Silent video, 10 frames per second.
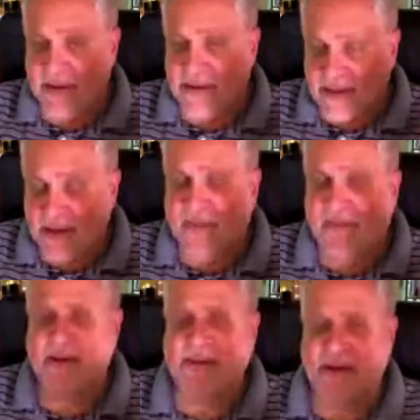They're single
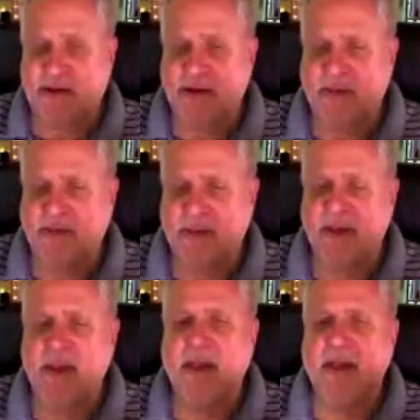family homes,
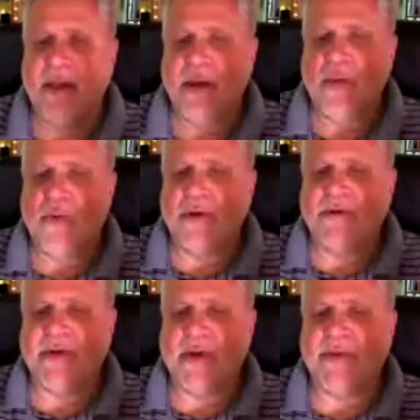
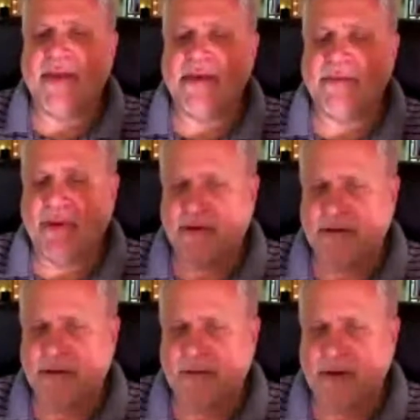whereas someone has
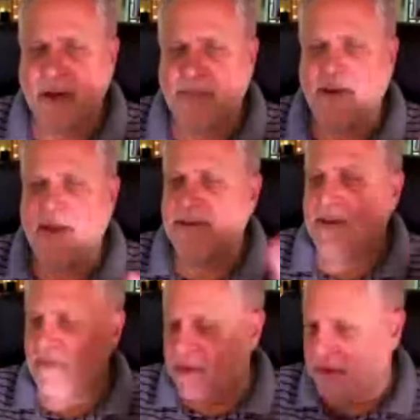purchased a property and
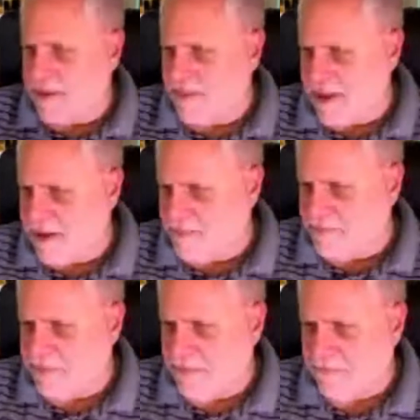then rented them out.
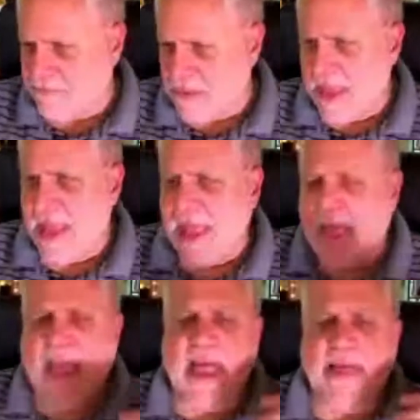
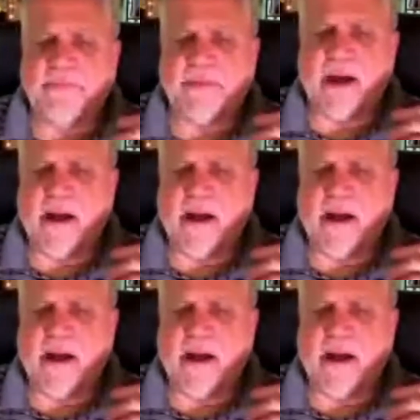And